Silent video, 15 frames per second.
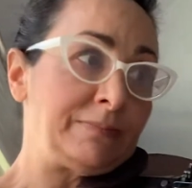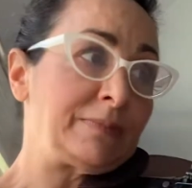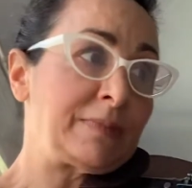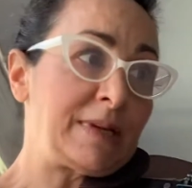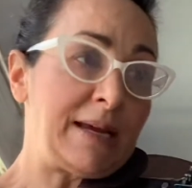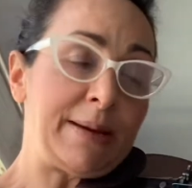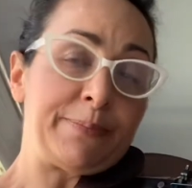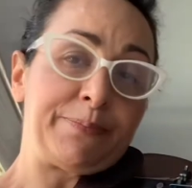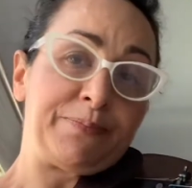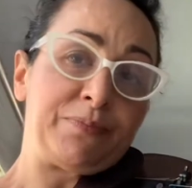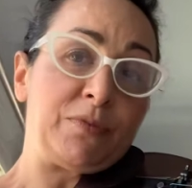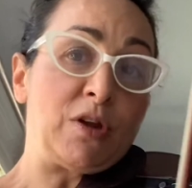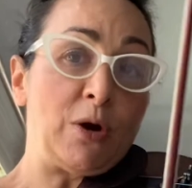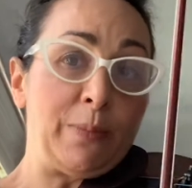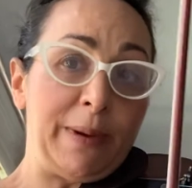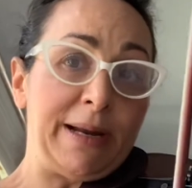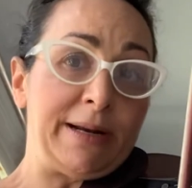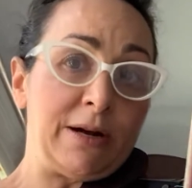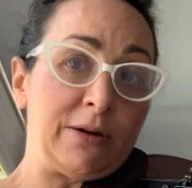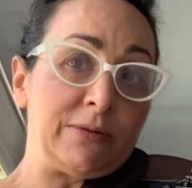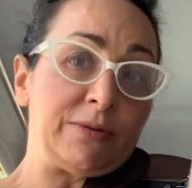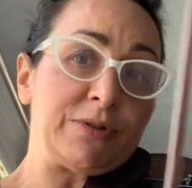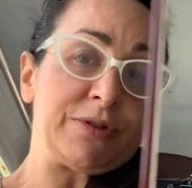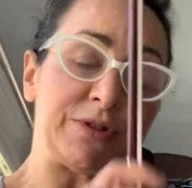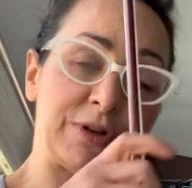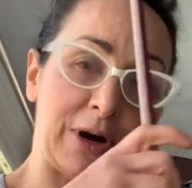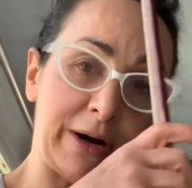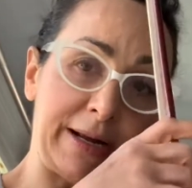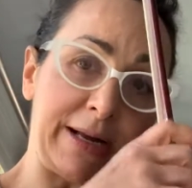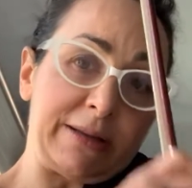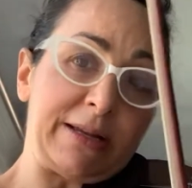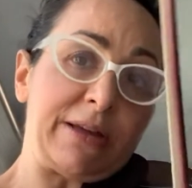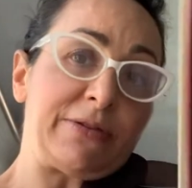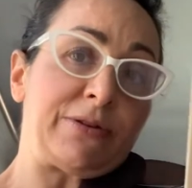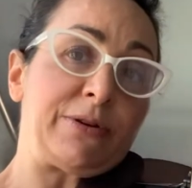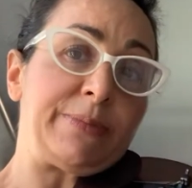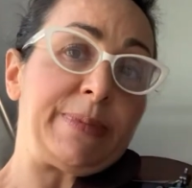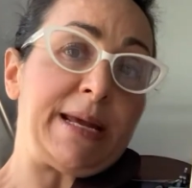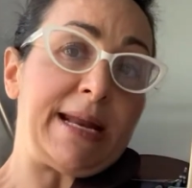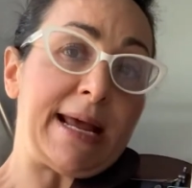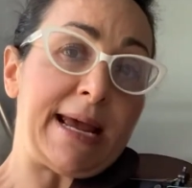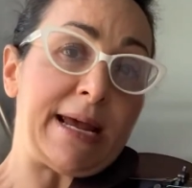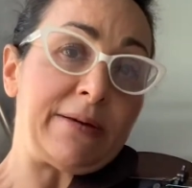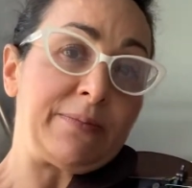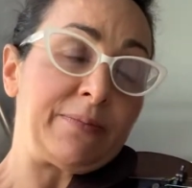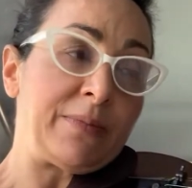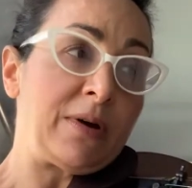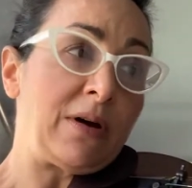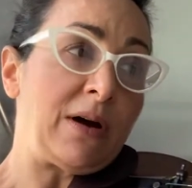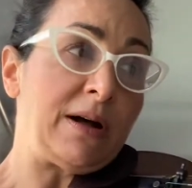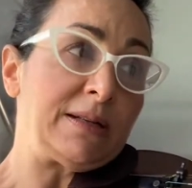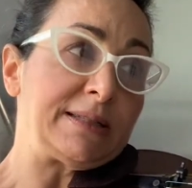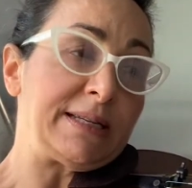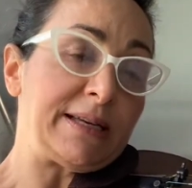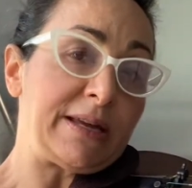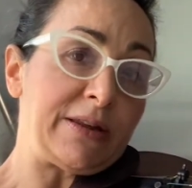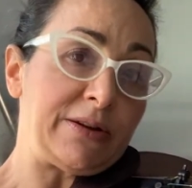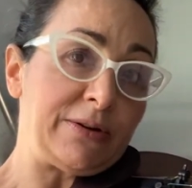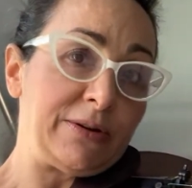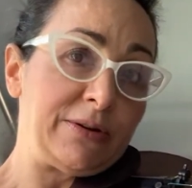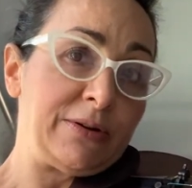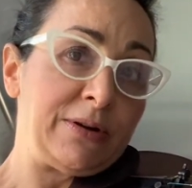Okay, note by note, starting on that third beat, A. All together.